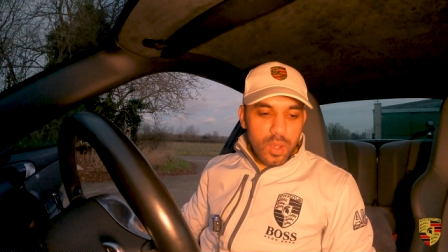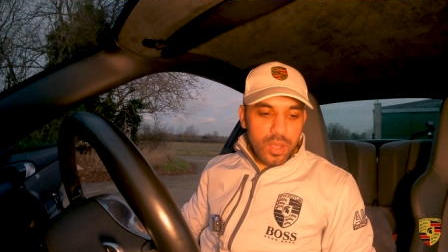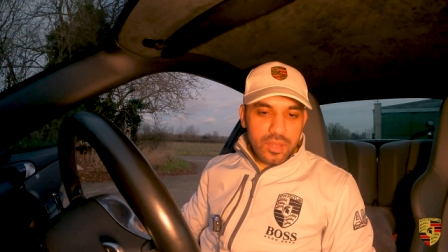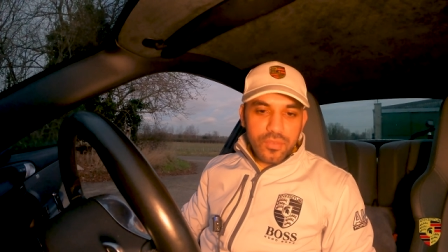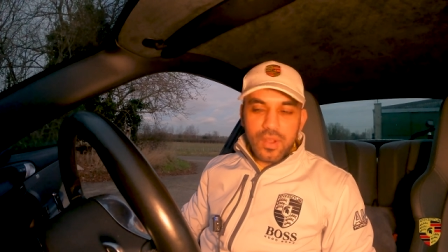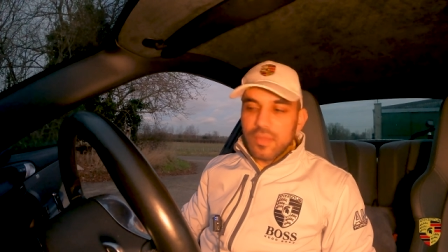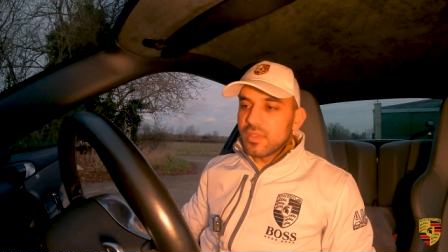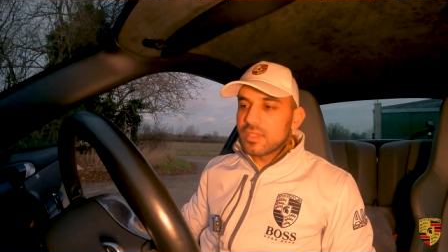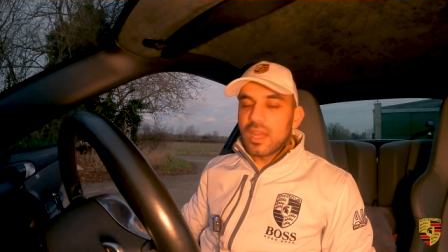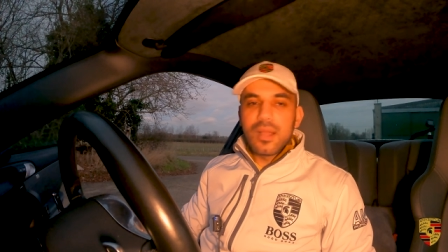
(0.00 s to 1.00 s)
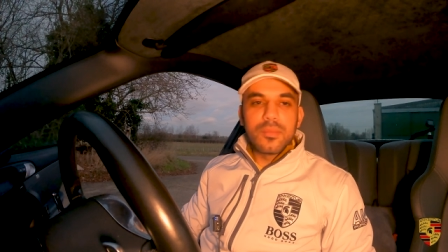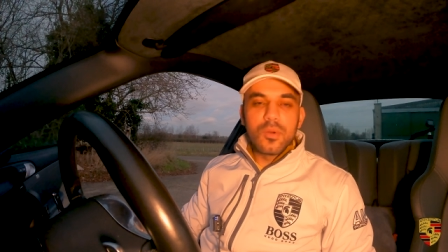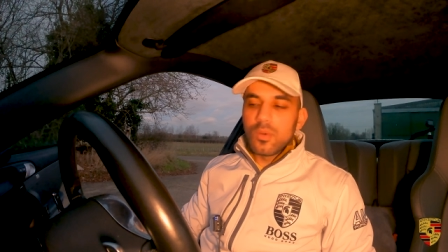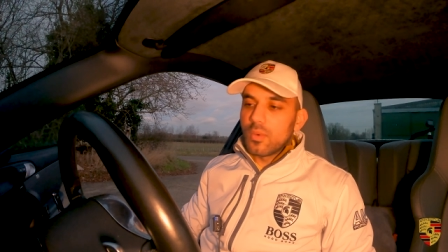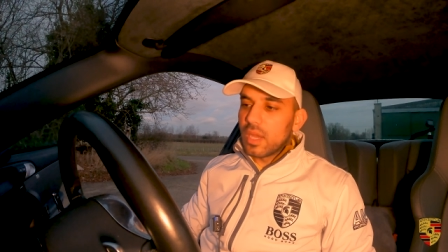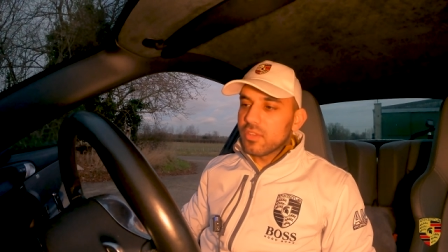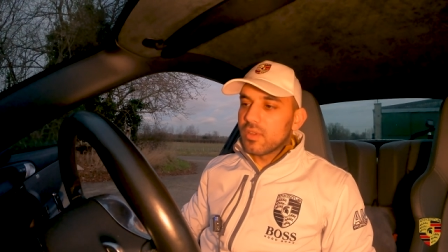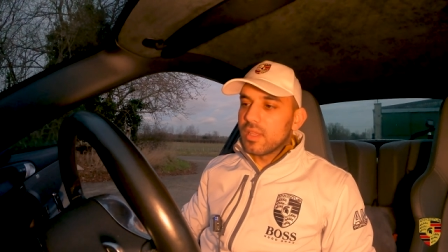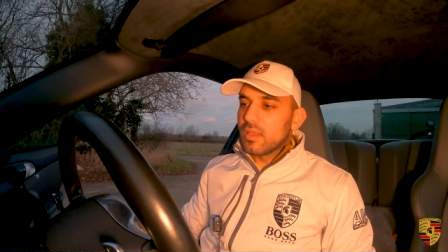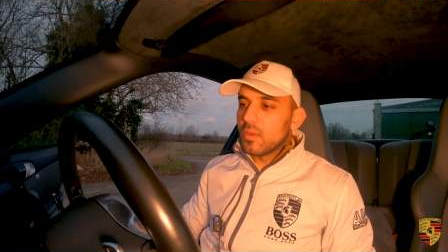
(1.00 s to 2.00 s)
worth in 5 years' time, or
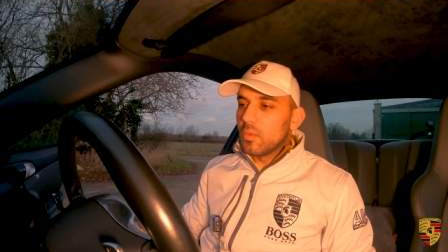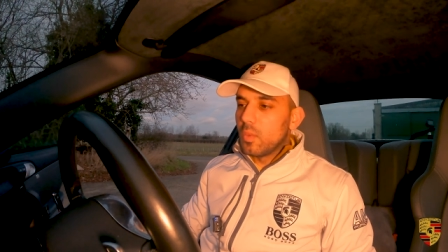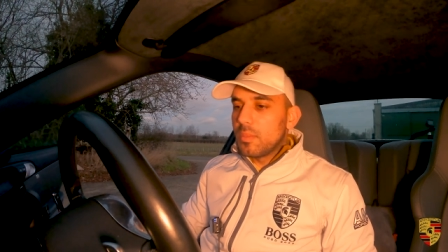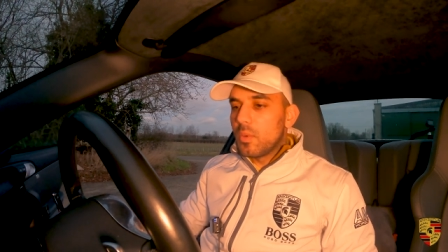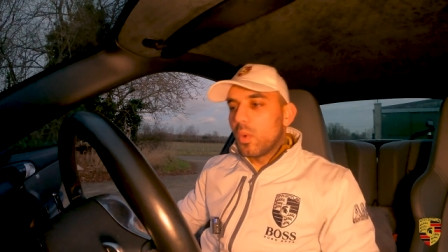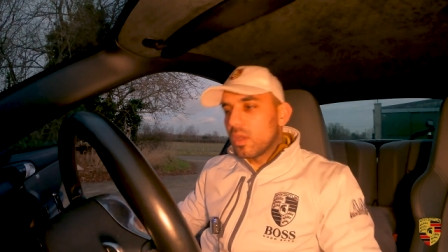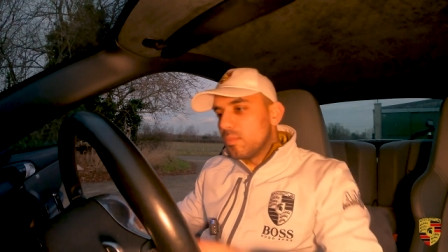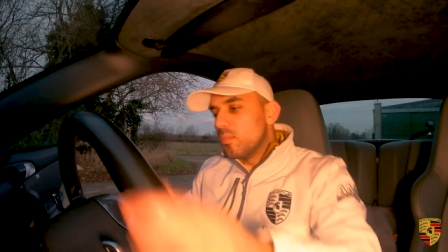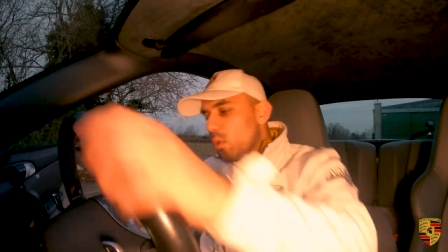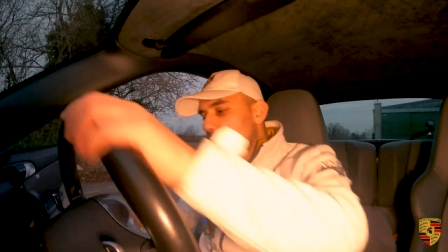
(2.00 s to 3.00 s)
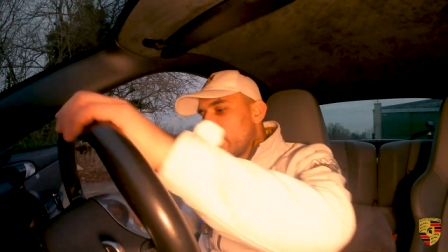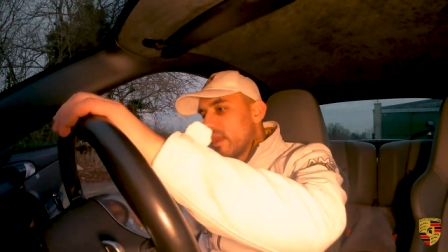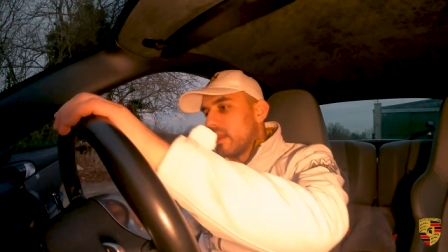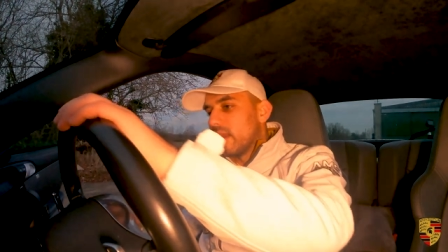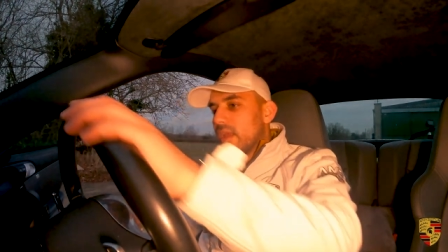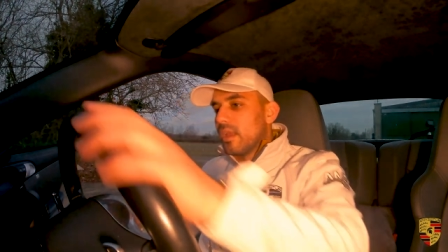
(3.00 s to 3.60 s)
actually will be worth more than